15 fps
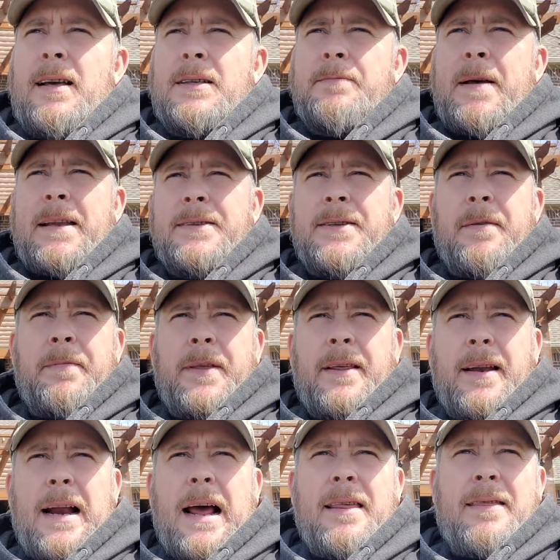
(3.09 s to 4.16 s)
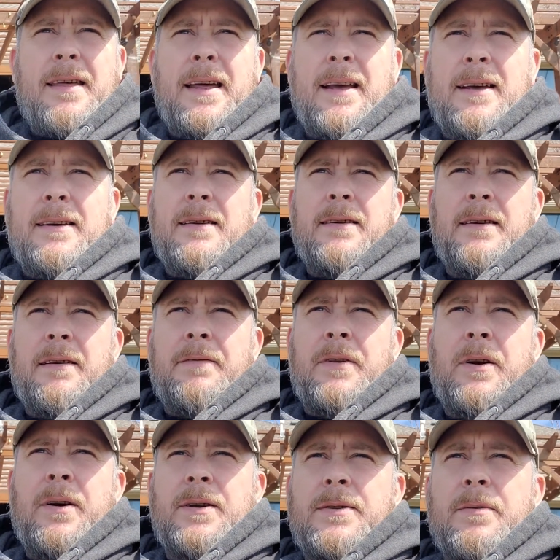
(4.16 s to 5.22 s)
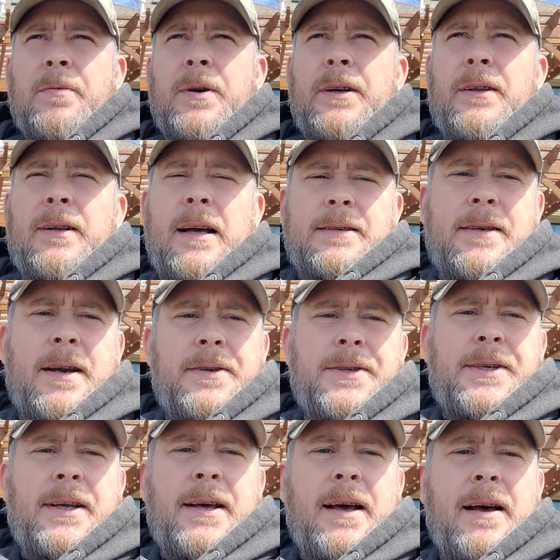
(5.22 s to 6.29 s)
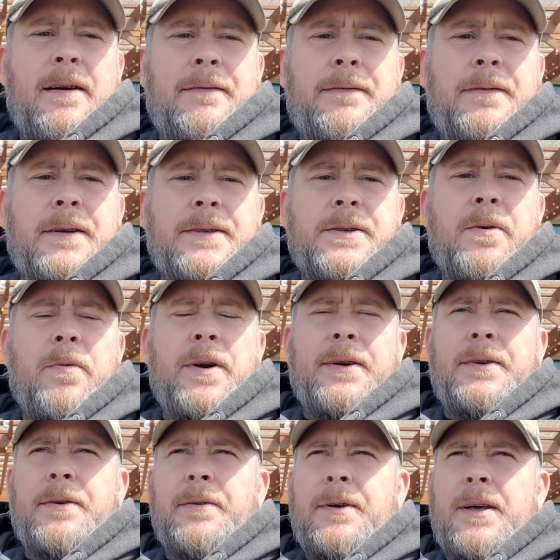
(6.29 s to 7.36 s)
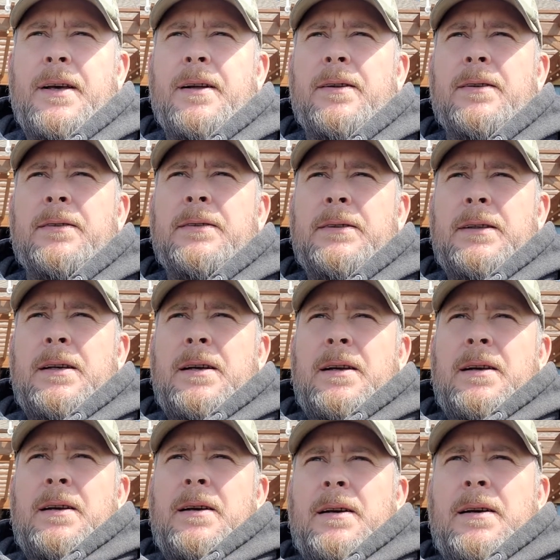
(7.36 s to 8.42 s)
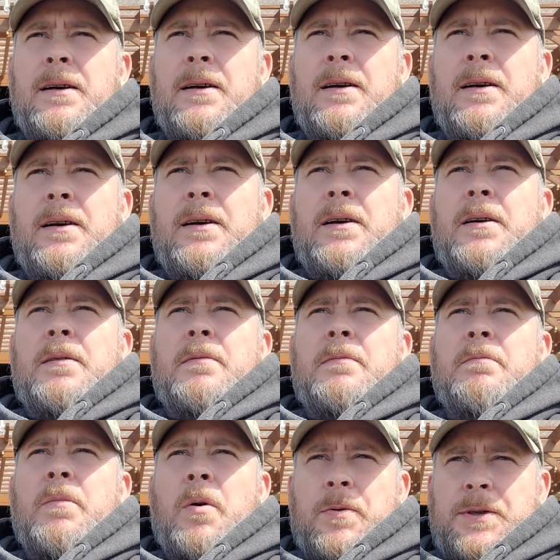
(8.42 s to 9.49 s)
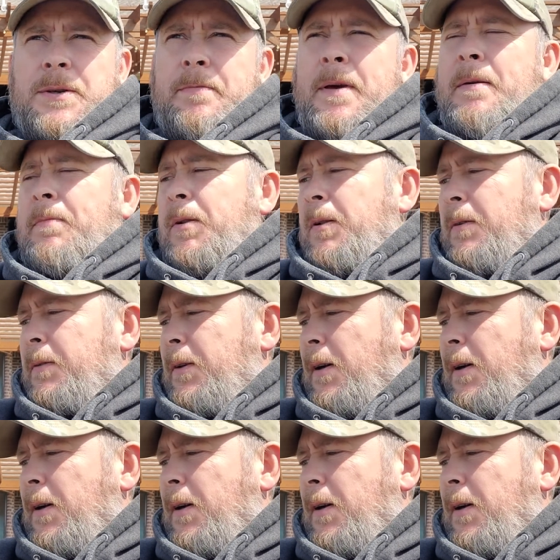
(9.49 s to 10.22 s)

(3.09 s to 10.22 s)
been something that I think, if there is a real SHTF, is going to kill most people,